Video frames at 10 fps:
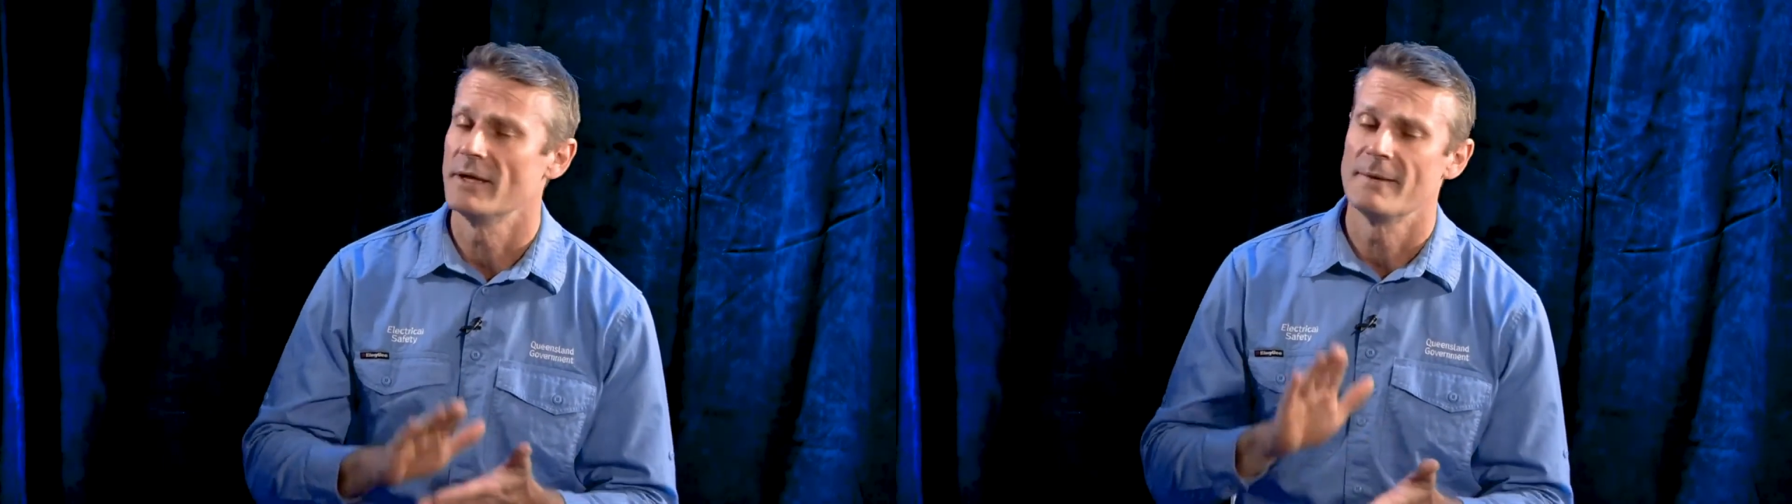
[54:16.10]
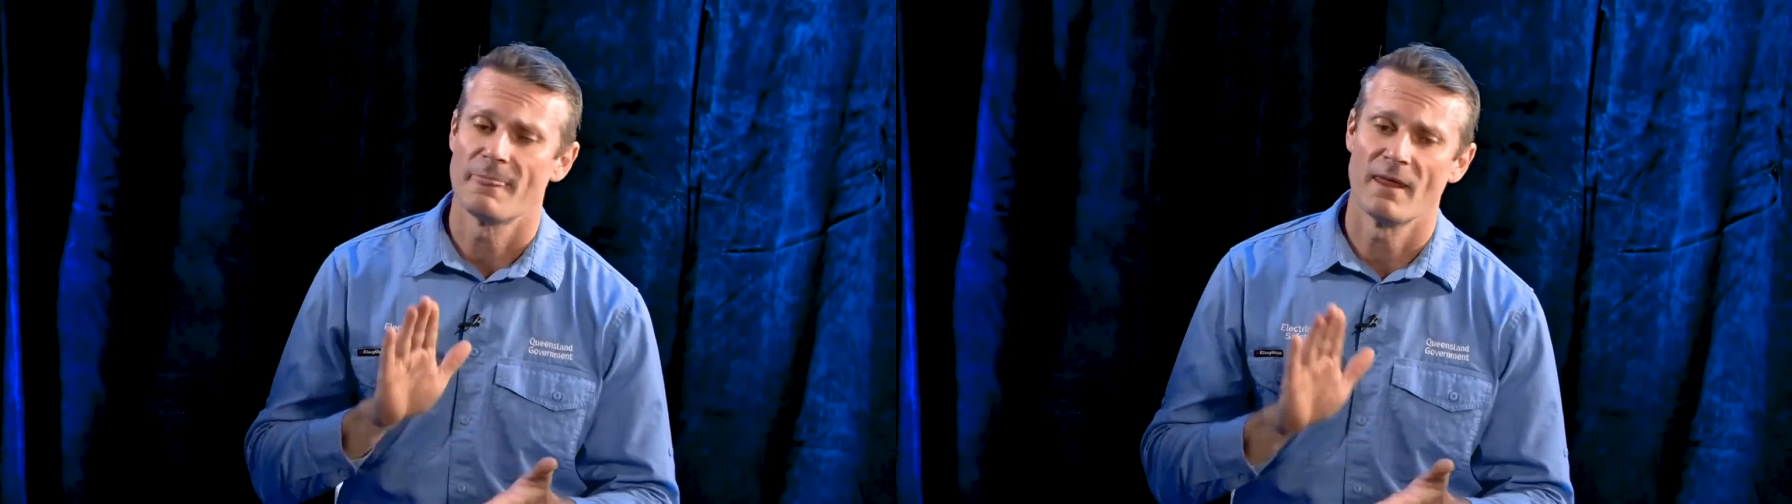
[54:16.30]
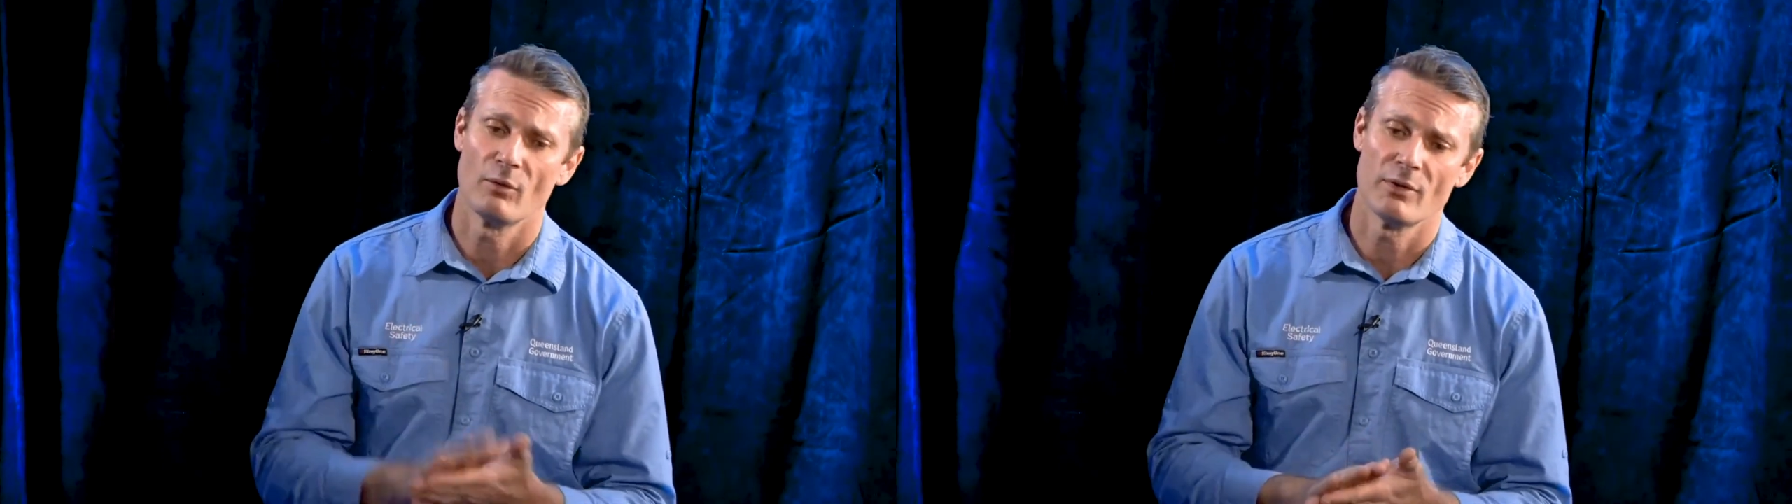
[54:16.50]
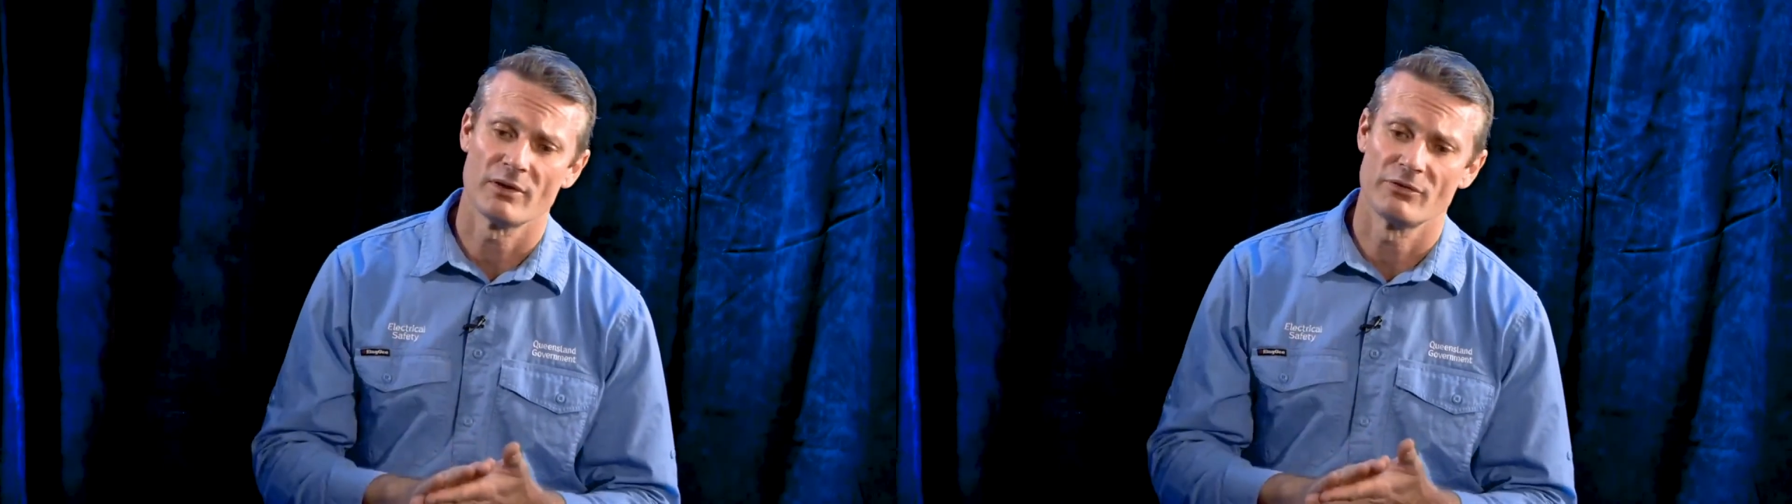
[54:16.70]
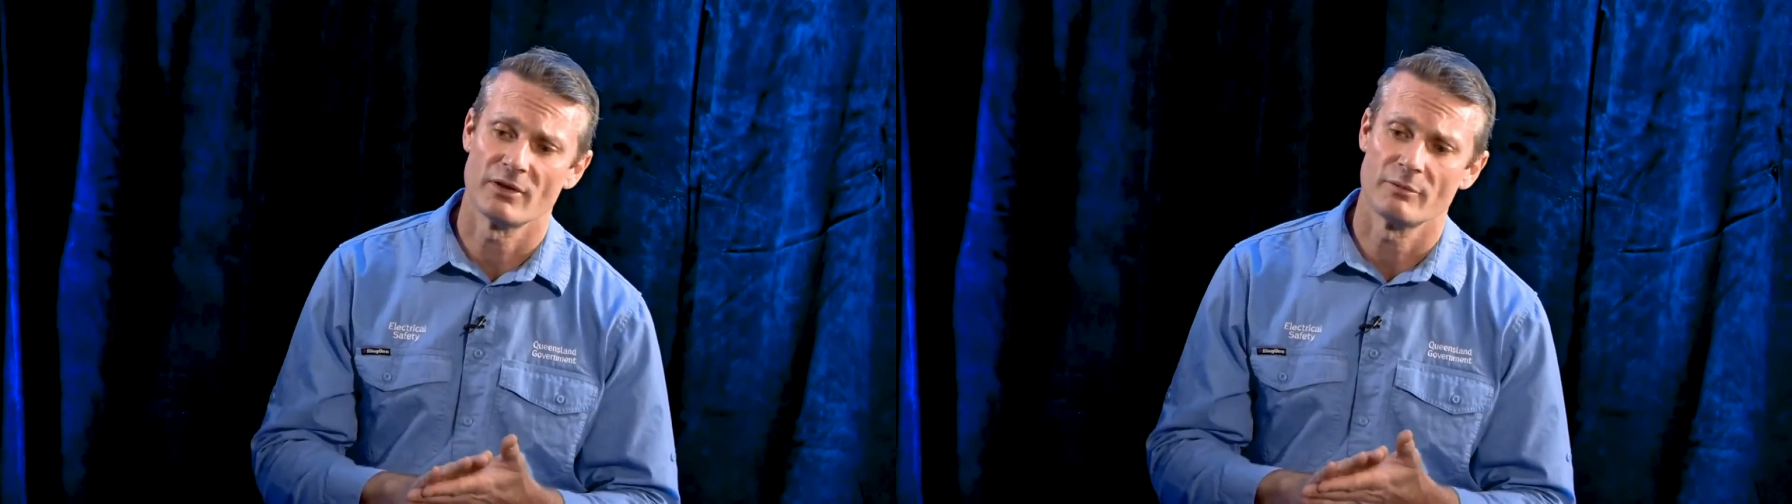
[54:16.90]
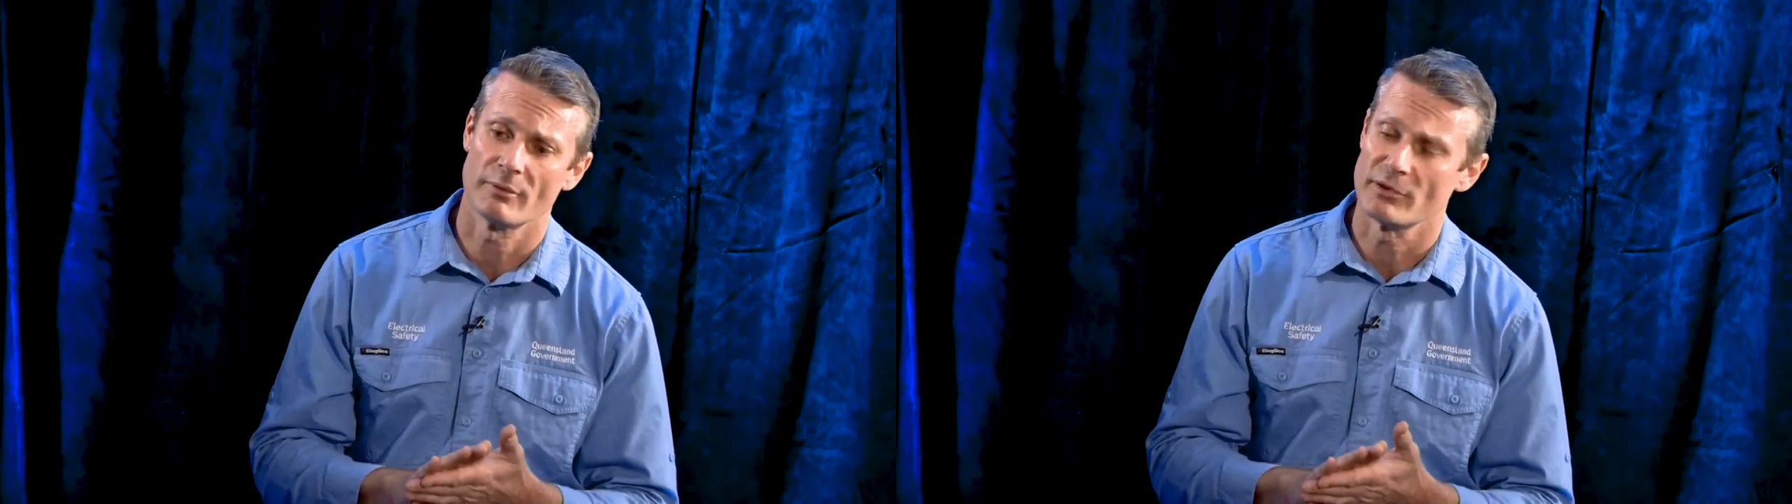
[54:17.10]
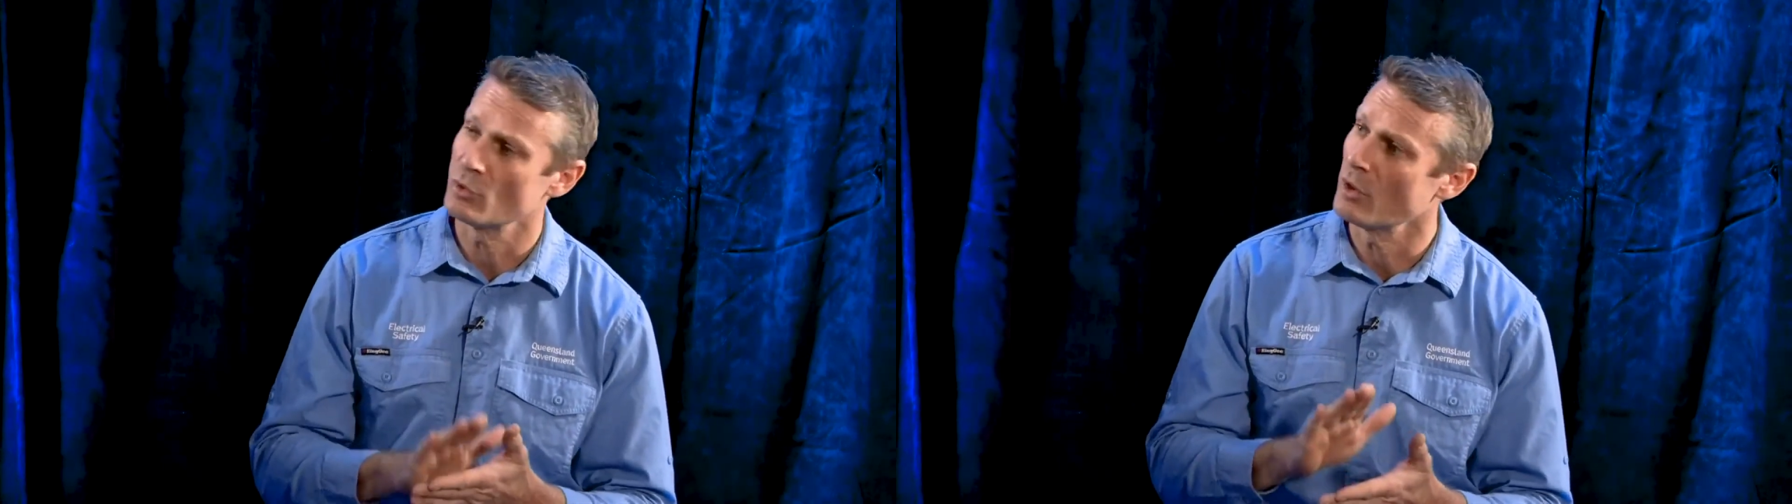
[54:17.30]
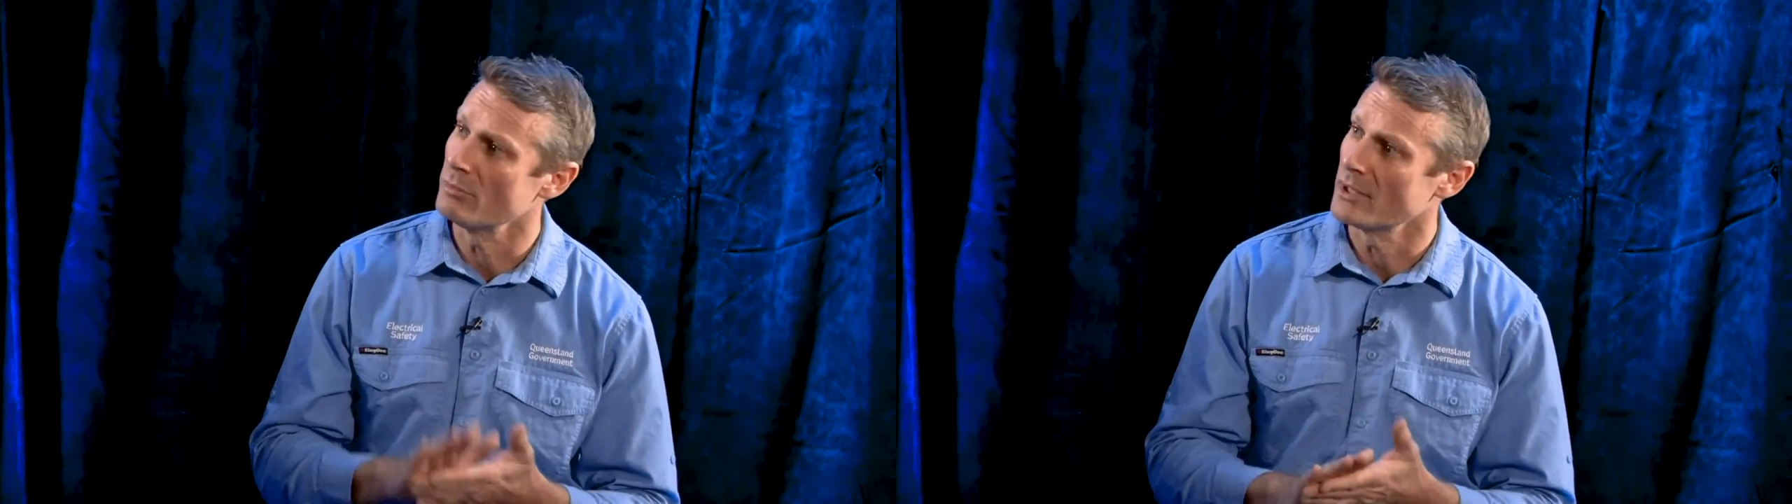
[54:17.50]
Now, we would consider probably
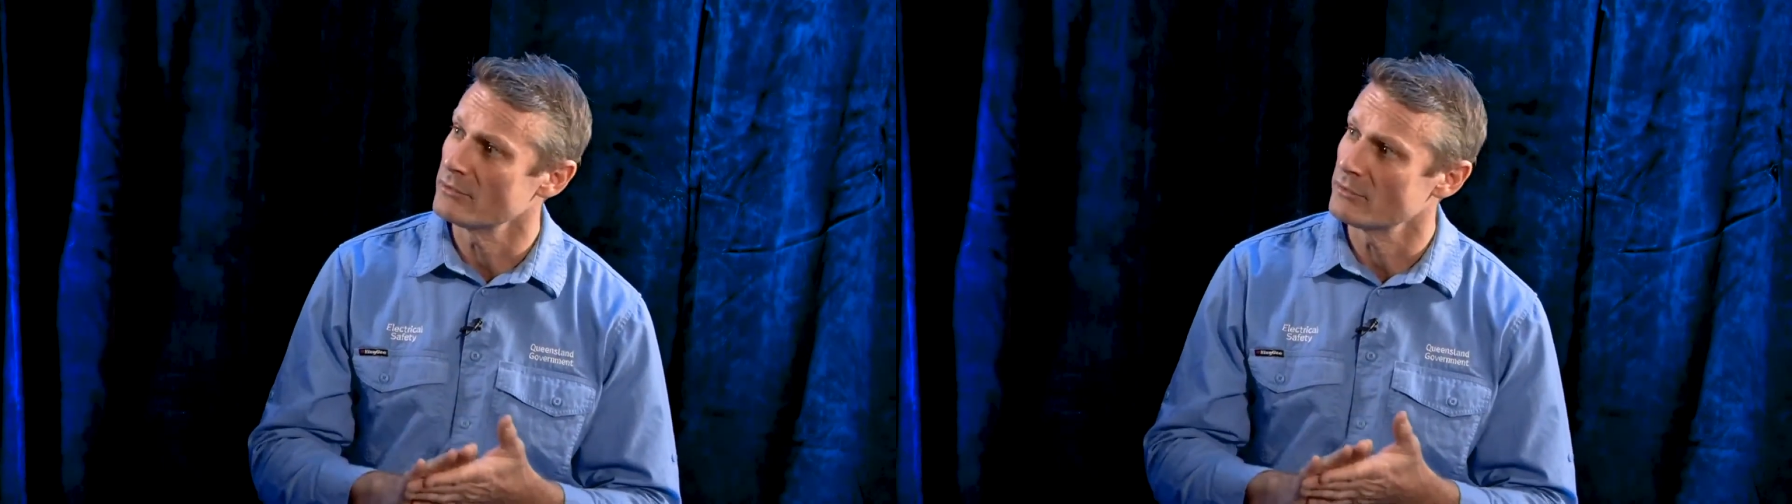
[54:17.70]
12 months